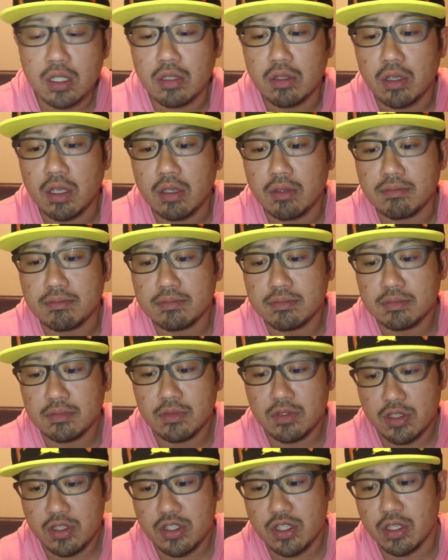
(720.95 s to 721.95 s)
you can
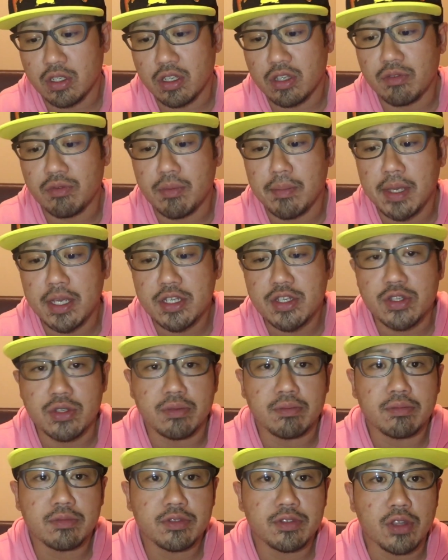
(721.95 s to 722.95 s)
share the information.
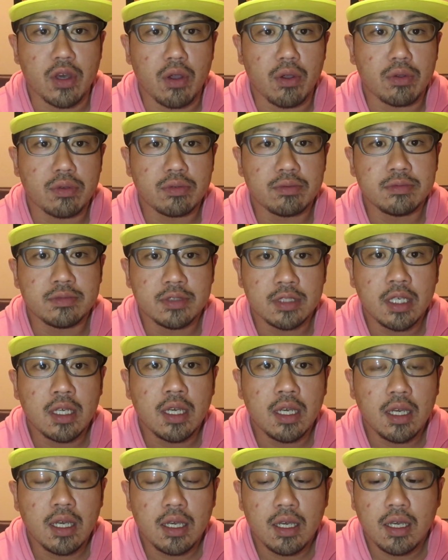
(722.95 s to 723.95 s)
So
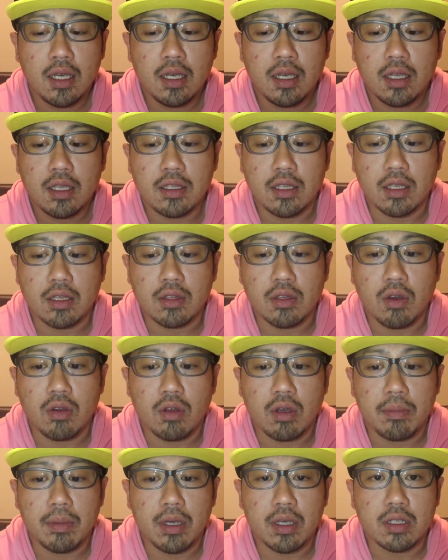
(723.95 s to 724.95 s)
that's
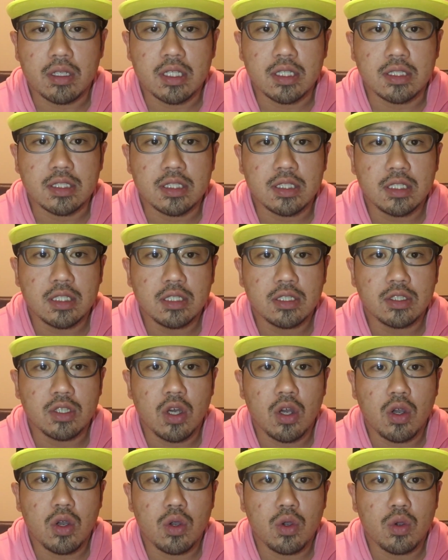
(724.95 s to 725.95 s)
all about it.
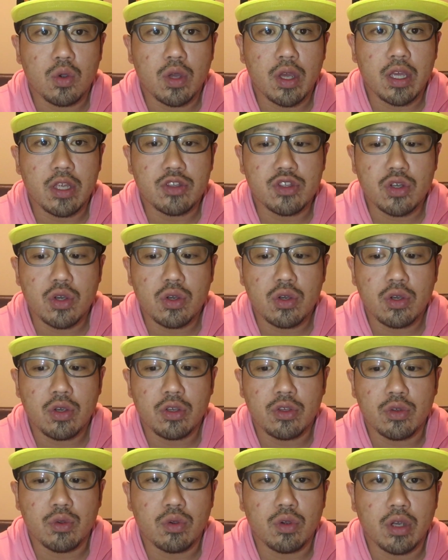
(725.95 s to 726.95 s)
So
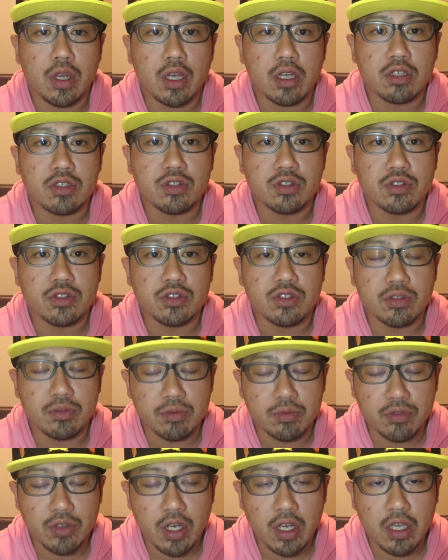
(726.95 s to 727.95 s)
enjoy your
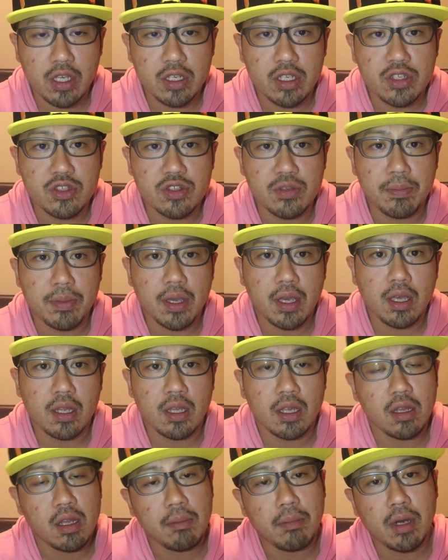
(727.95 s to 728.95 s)
exclusive raid in Japan
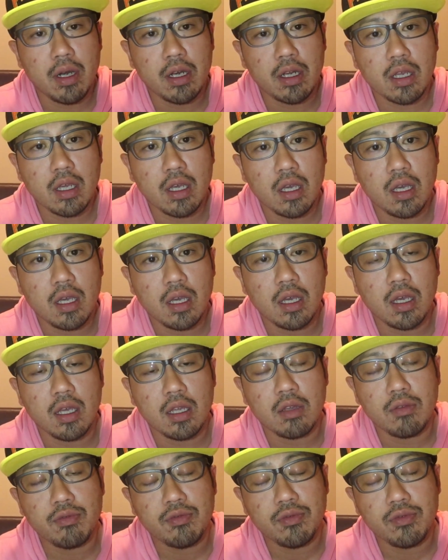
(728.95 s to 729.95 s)
and America,
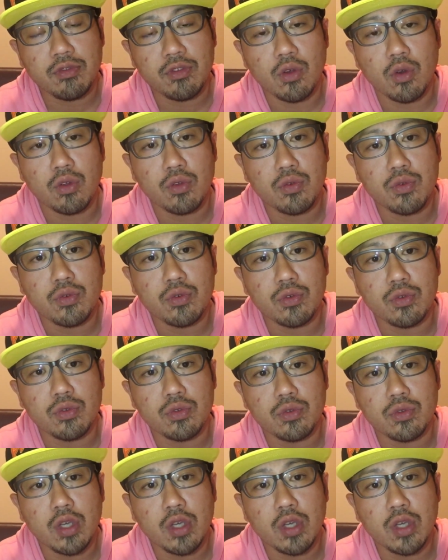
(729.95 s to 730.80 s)
and those who